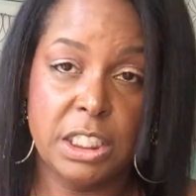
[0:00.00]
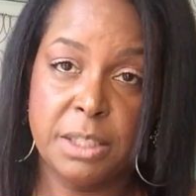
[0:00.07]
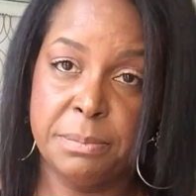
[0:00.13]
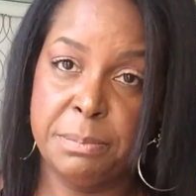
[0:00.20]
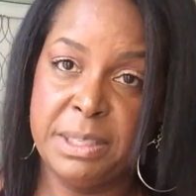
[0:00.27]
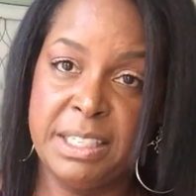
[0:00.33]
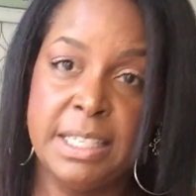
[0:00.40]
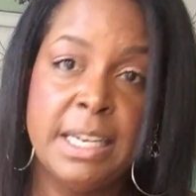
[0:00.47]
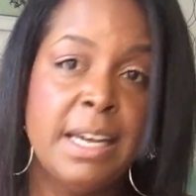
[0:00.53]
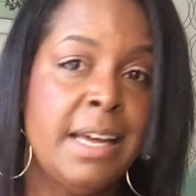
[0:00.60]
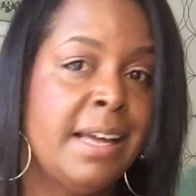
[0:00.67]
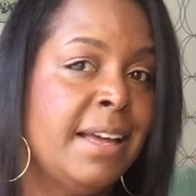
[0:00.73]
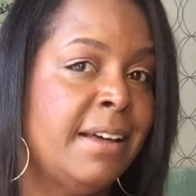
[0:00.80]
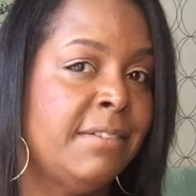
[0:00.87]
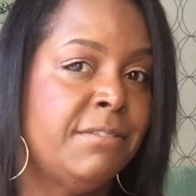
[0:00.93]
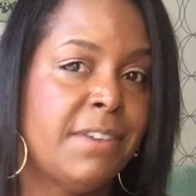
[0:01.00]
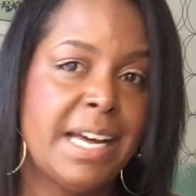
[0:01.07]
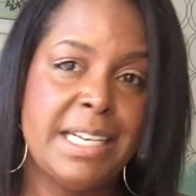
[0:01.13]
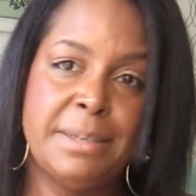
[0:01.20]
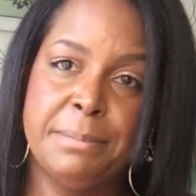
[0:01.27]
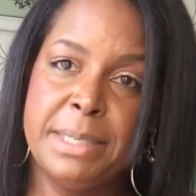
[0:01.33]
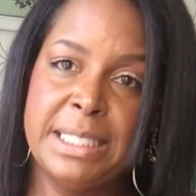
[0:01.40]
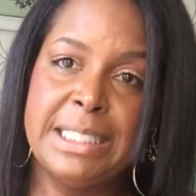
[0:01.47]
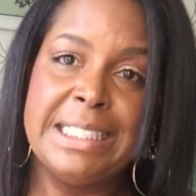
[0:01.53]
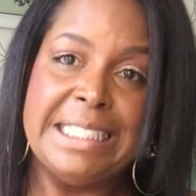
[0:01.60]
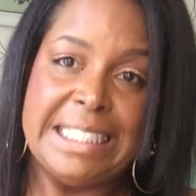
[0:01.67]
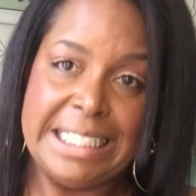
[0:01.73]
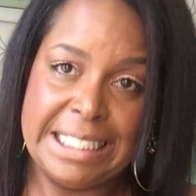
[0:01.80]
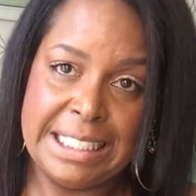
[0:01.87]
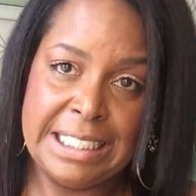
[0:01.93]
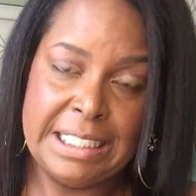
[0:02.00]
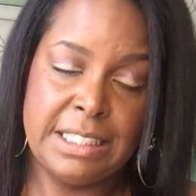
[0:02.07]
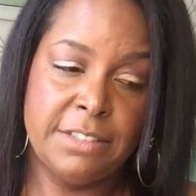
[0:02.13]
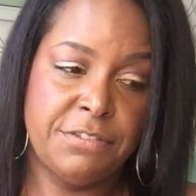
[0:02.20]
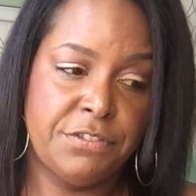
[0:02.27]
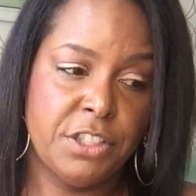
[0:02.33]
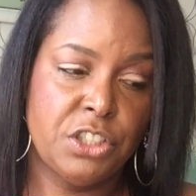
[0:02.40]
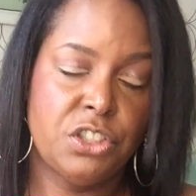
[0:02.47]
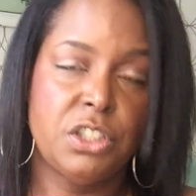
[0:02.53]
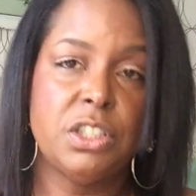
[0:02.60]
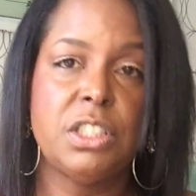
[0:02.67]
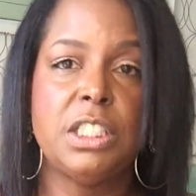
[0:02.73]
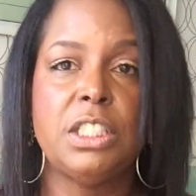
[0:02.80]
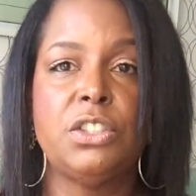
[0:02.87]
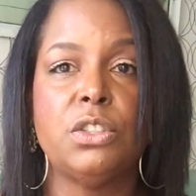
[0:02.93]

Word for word: It could be vitamin D deficiency.